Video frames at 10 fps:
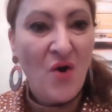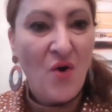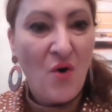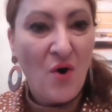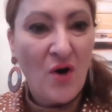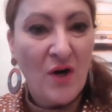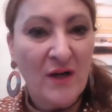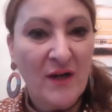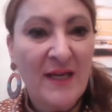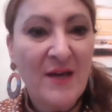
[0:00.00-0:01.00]

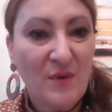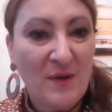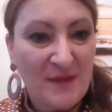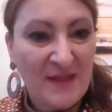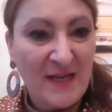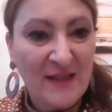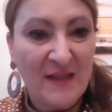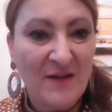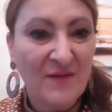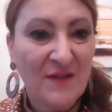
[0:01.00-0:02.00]
or key
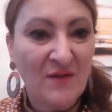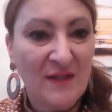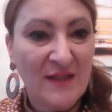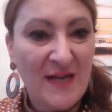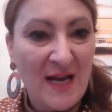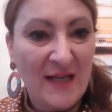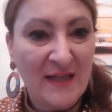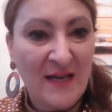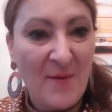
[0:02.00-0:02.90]
representatives of the Italian